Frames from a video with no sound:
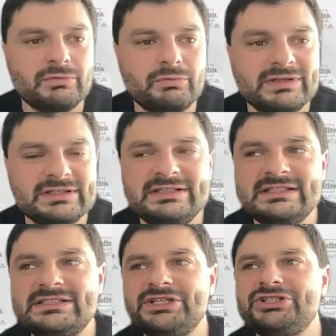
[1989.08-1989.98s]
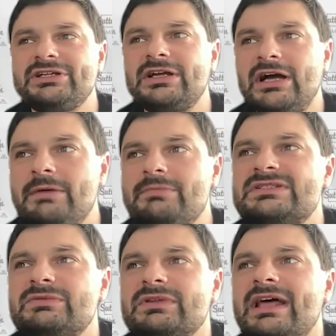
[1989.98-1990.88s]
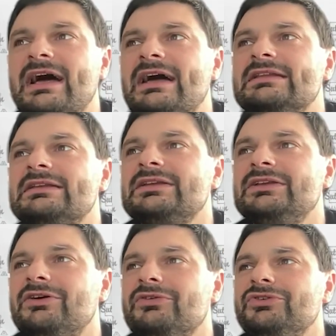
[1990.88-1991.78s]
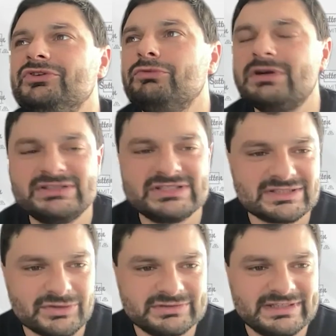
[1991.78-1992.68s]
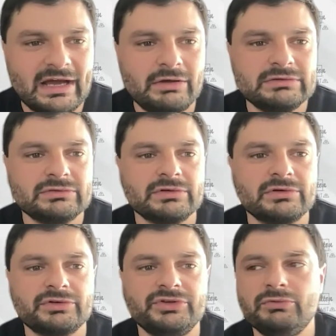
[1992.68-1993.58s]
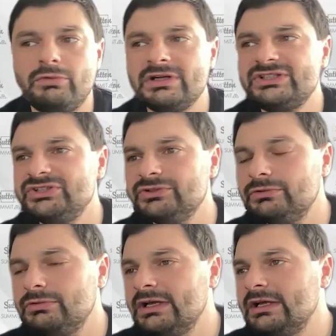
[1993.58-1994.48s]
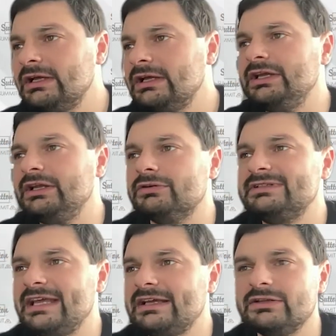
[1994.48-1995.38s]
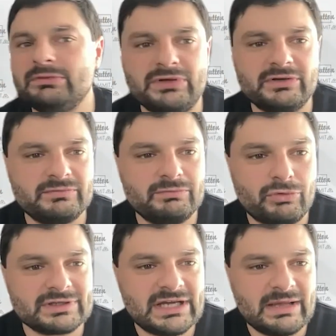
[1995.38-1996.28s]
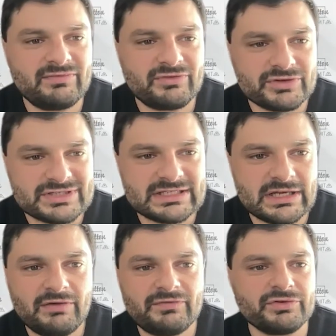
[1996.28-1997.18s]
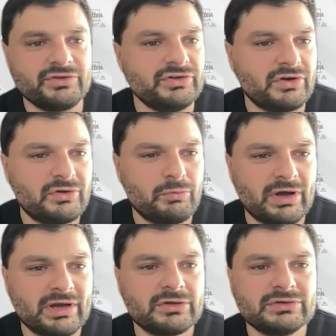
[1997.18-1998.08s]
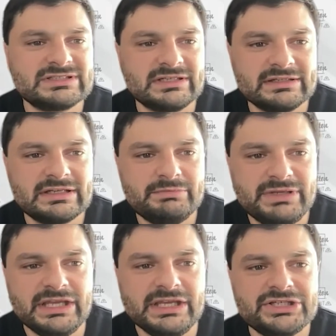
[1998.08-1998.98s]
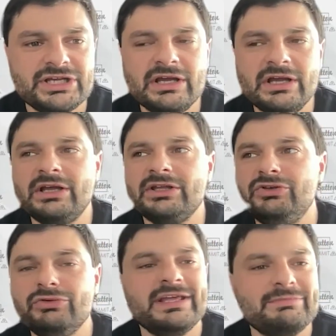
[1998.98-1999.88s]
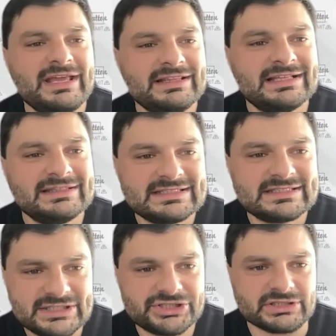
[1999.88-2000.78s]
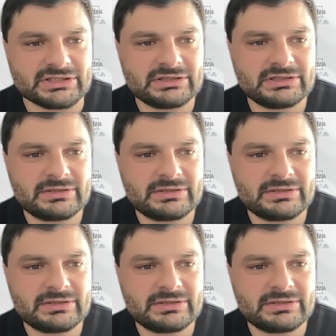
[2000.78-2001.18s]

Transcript: when the decision comes that you know you want to slow down or, or you want to you know take a little bit of more time for yourself or you don't want to go sit on the beach you can make that decision